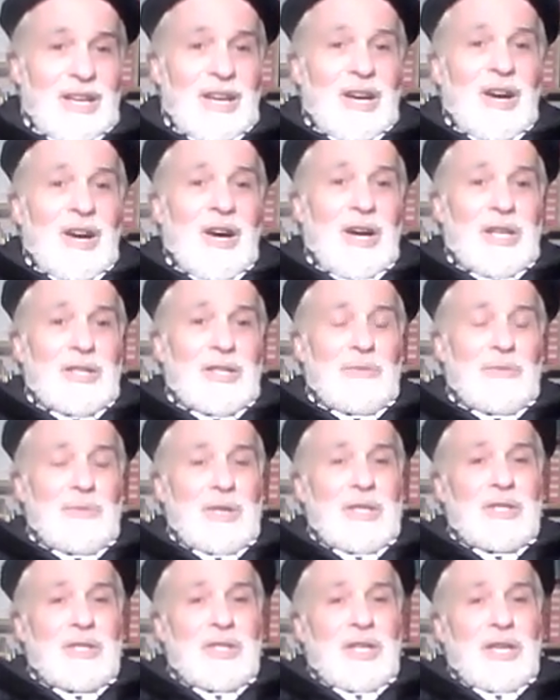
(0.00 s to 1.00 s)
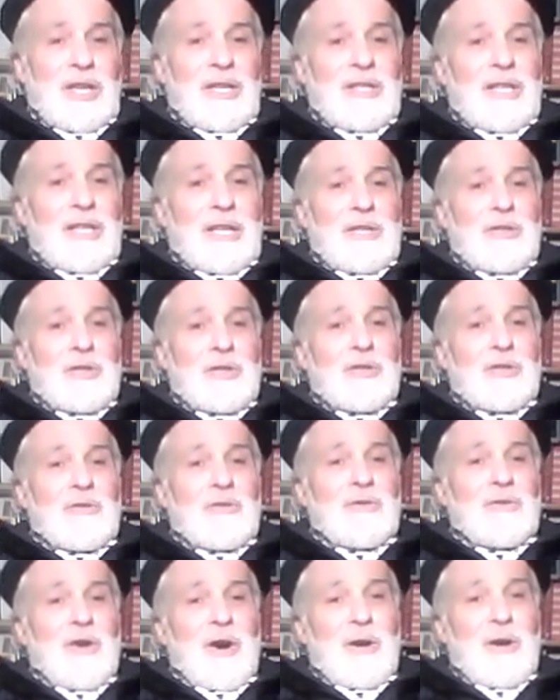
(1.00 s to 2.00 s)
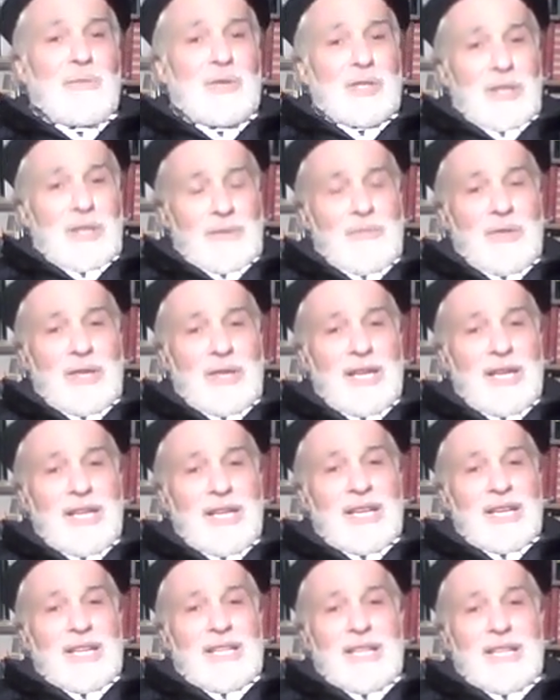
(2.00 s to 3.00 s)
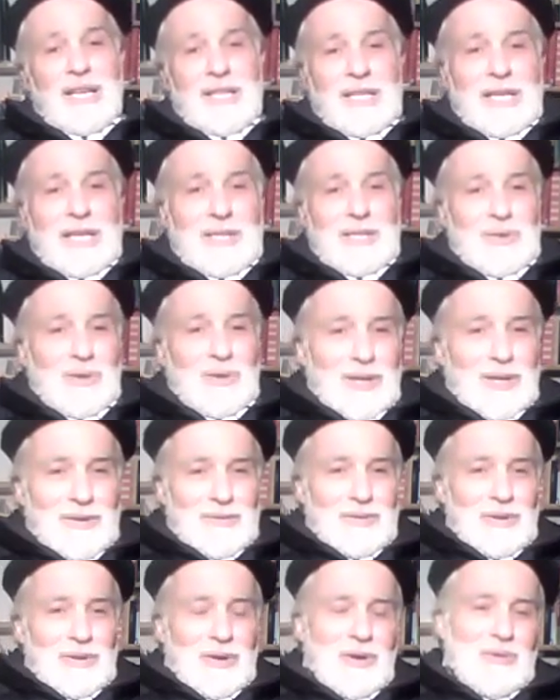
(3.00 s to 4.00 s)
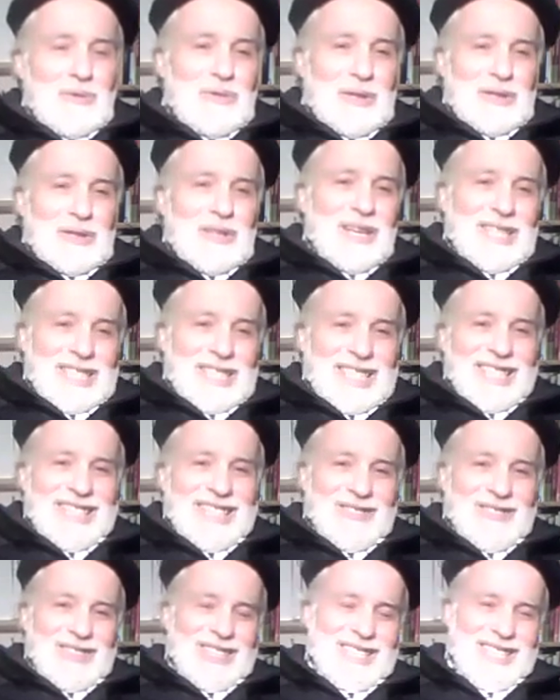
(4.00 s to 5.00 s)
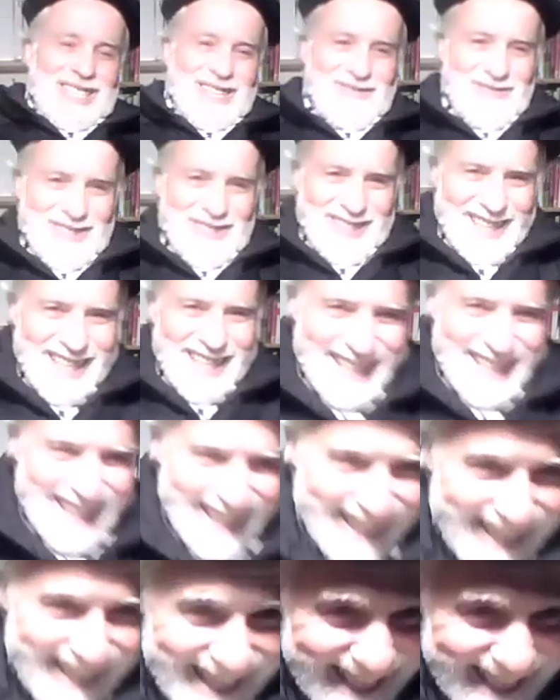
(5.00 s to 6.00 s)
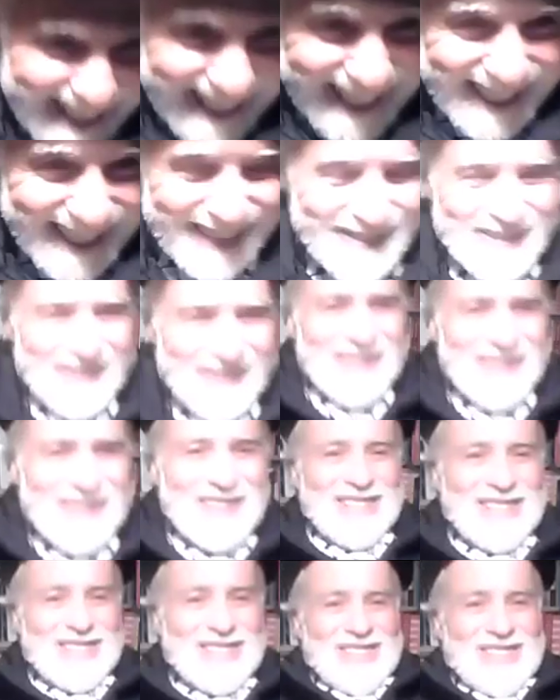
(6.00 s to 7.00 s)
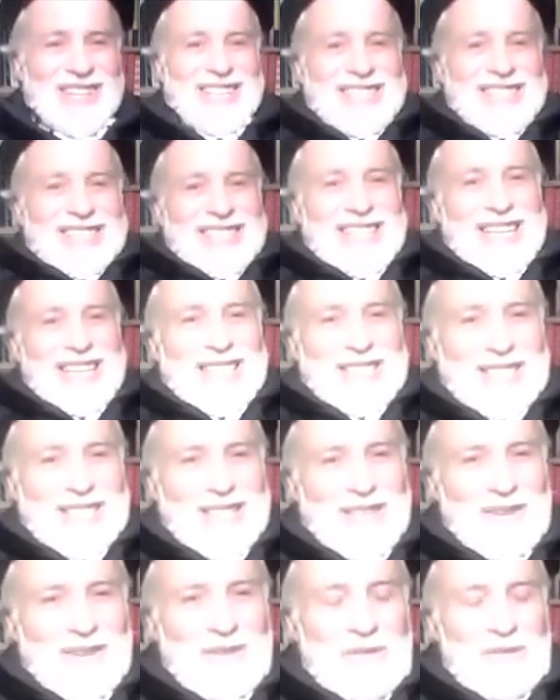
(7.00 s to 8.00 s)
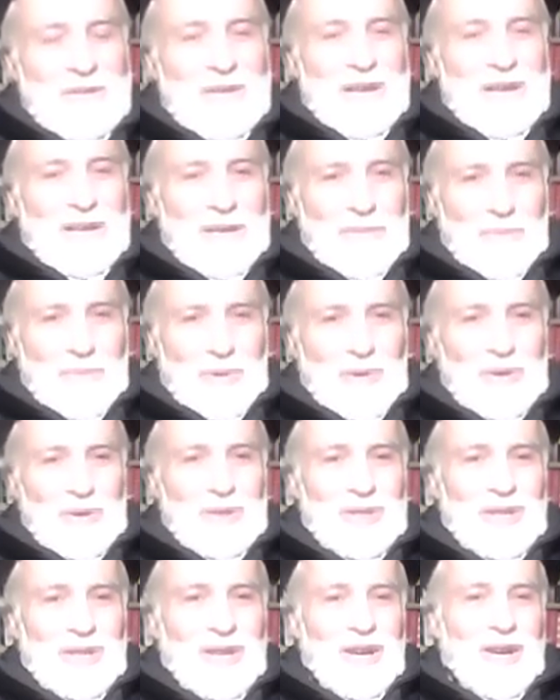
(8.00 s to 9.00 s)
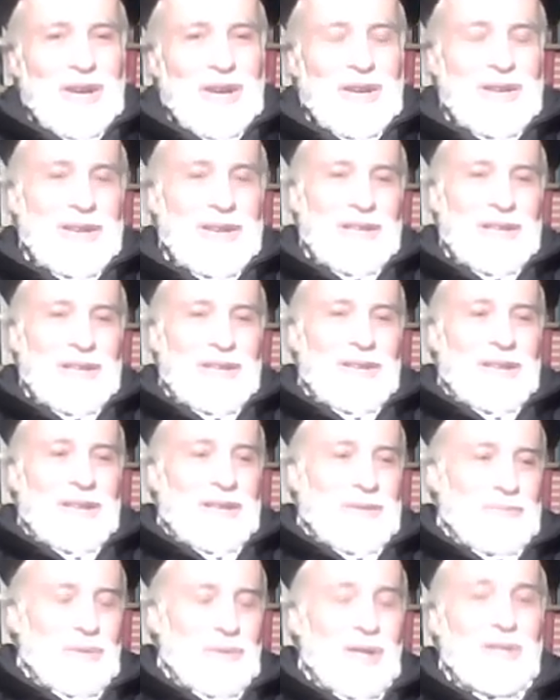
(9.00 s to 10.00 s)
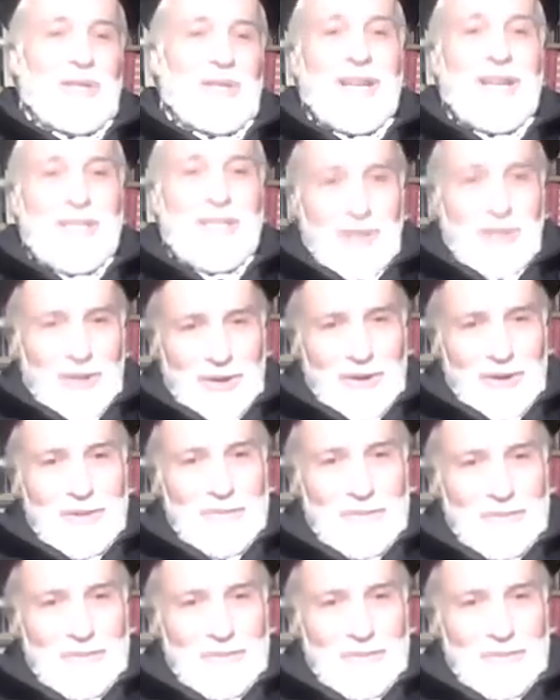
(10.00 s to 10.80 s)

Artemisia, they used to farm something that gets rid of COVID-19, for example. If you look at the United Nations report on Madagascar,